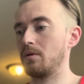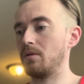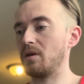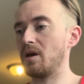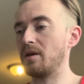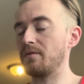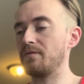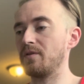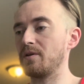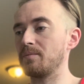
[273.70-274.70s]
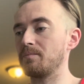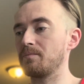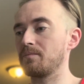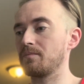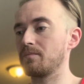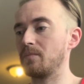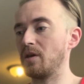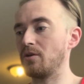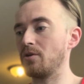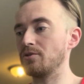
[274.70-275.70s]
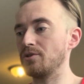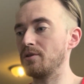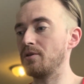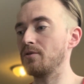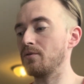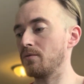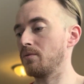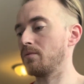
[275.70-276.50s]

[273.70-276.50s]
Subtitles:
They kind of encourage you to do